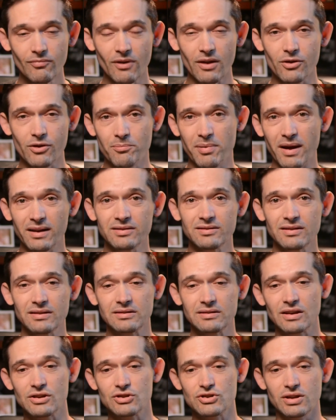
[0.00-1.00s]
the best
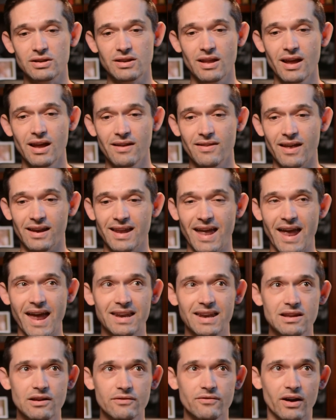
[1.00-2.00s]
decision that
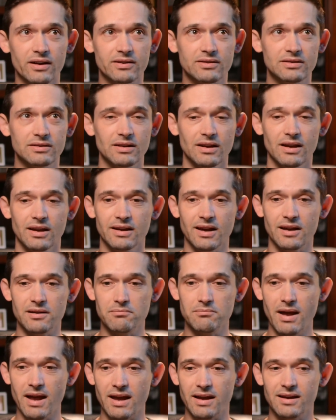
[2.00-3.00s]
any of us can
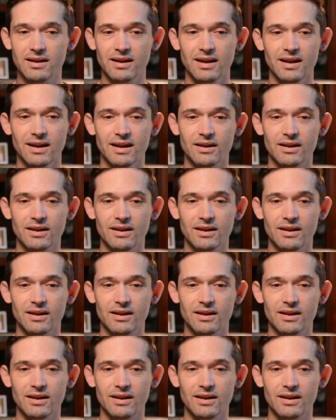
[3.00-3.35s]
make